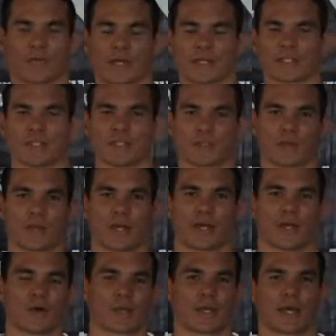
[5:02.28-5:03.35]
thanks to the
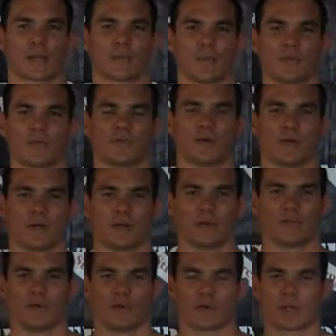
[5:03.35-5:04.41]
Tornado Academy
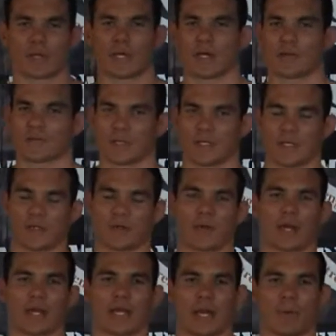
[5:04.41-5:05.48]
for, for looking after
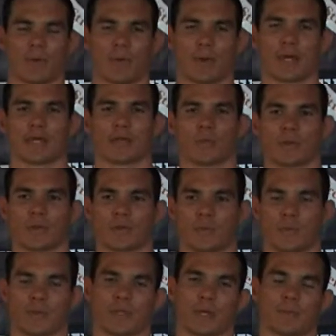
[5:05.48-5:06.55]
integrated MMA with,
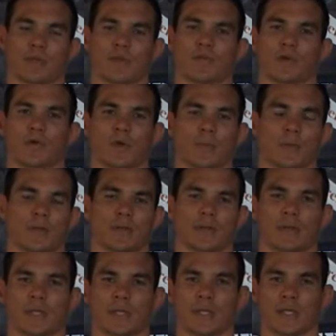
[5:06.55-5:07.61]
with that bit of equipment.
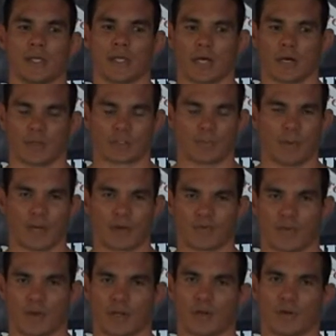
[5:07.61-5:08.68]
You know, it's
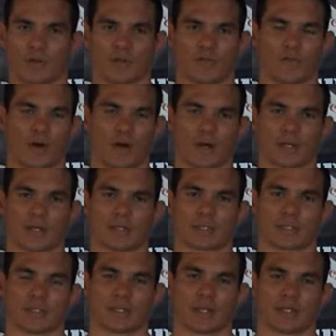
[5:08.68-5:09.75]
benefited all the
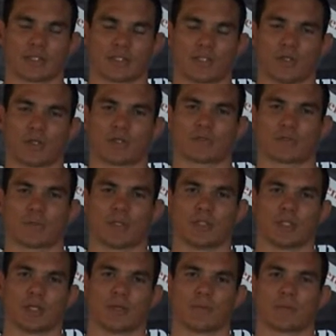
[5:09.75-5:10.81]
fighters and, and students from the
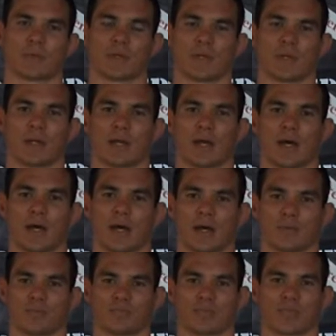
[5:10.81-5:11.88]
gym.
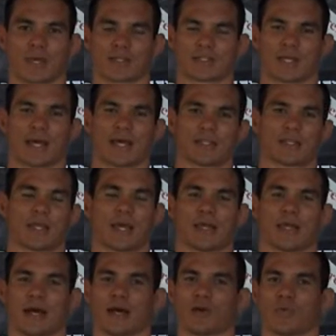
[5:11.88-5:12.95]
Um, thanks to Ace
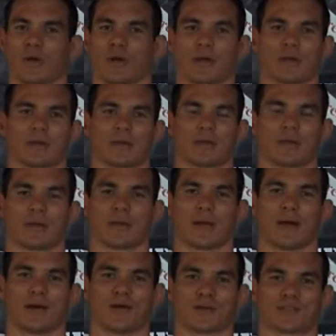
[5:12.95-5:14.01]
Gate Hardware,
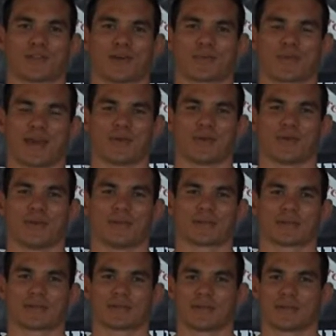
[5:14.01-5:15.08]
uh, all-type
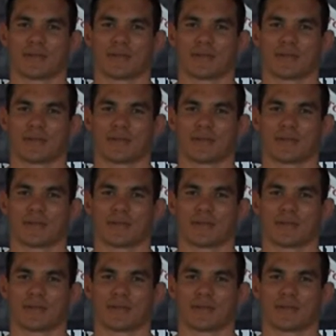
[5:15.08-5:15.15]
cabinets,